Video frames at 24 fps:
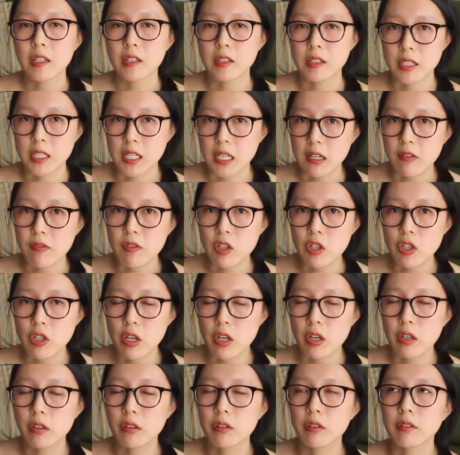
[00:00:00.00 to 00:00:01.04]
and TV
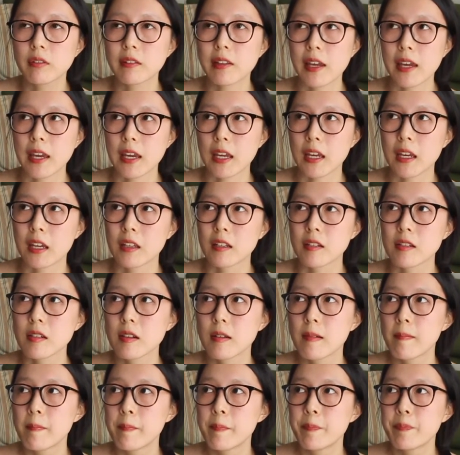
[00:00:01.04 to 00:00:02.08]
shows and
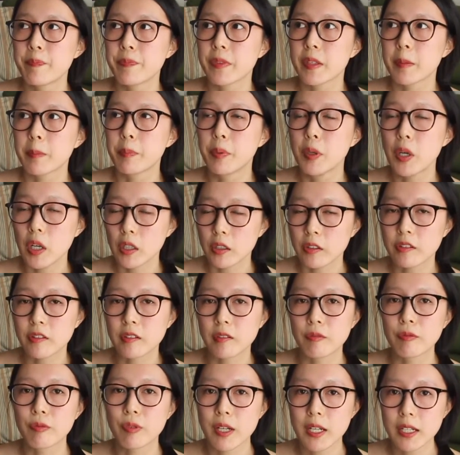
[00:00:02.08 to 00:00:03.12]
books
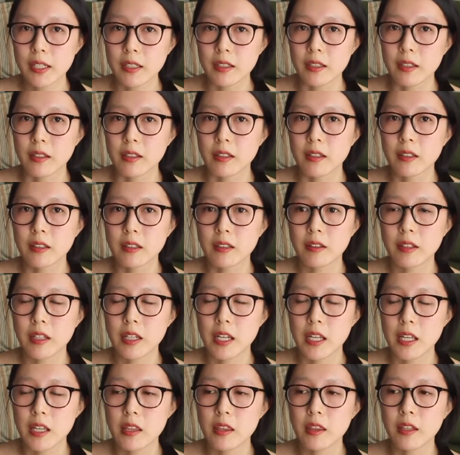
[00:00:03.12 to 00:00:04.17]
written
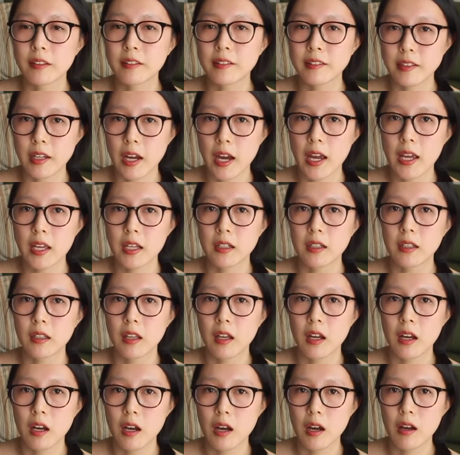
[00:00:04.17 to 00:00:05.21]
in the style
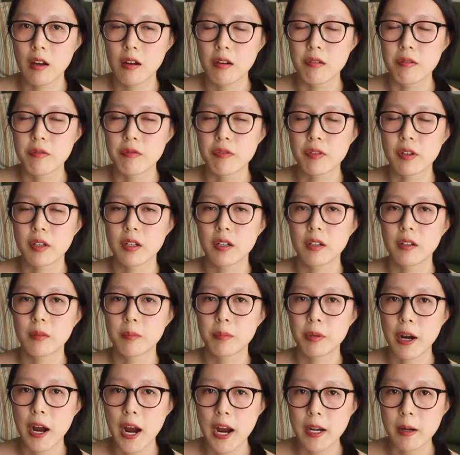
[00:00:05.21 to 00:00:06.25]
of
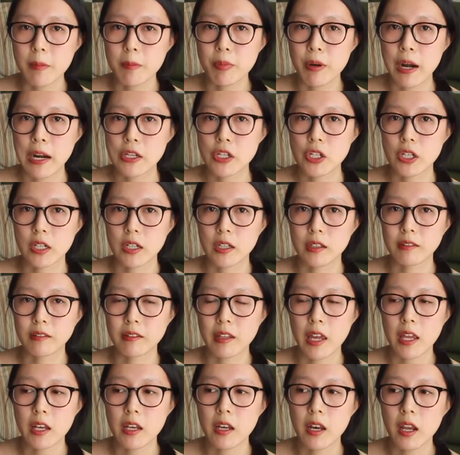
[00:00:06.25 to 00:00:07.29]
Pride and Prejudice,
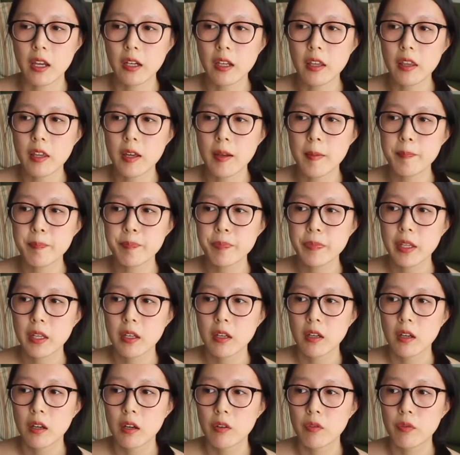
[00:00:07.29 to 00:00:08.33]
and none of them
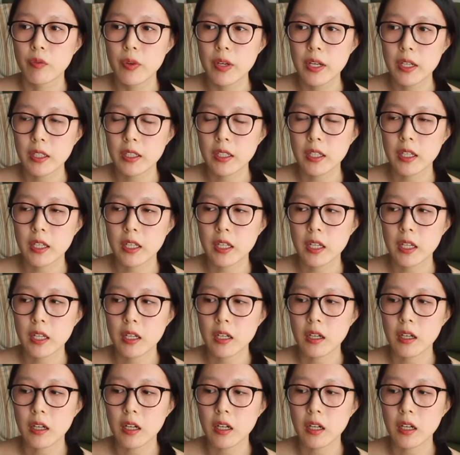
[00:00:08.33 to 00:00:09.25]
really